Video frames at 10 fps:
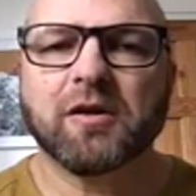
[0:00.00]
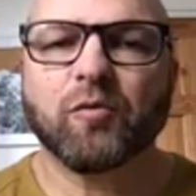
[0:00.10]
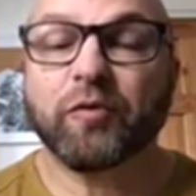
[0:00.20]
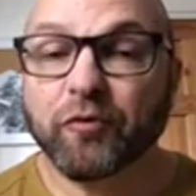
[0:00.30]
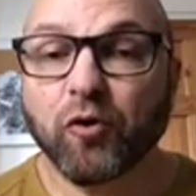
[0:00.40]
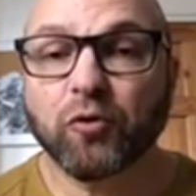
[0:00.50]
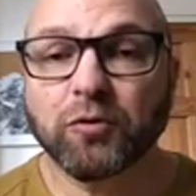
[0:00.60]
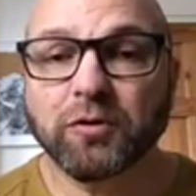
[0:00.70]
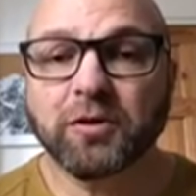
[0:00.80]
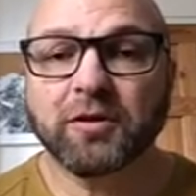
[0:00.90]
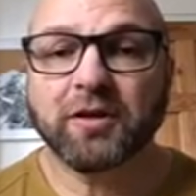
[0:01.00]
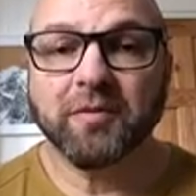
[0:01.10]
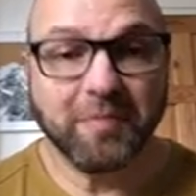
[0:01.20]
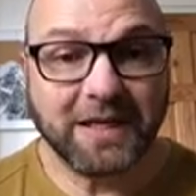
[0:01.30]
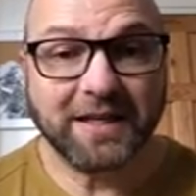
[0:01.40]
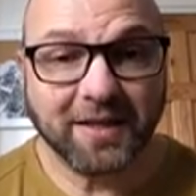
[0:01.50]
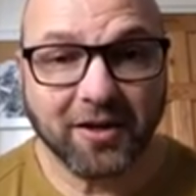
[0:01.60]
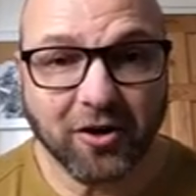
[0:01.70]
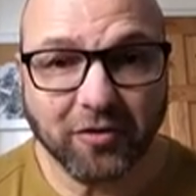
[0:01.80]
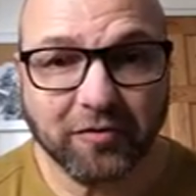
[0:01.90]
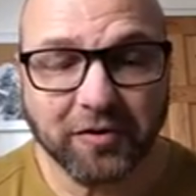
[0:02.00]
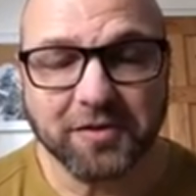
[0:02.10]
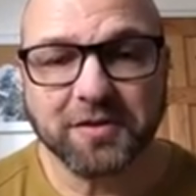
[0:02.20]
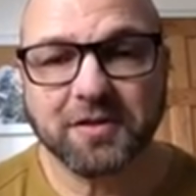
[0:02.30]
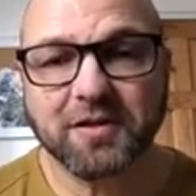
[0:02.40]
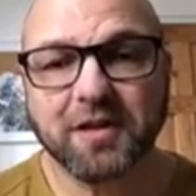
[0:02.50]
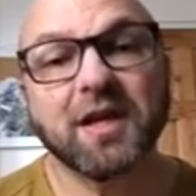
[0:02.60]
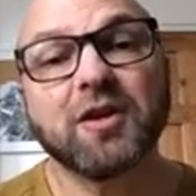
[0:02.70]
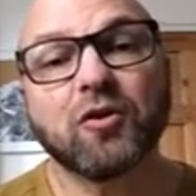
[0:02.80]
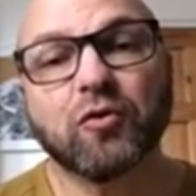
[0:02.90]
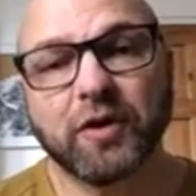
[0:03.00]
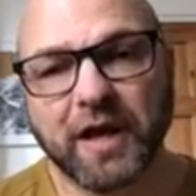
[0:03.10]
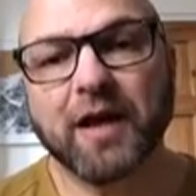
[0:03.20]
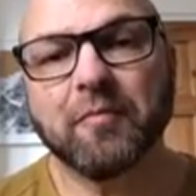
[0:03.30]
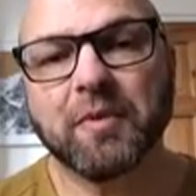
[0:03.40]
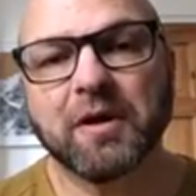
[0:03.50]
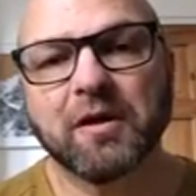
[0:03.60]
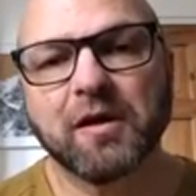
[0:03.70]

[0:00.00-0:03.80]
"We've called a media conference in your name,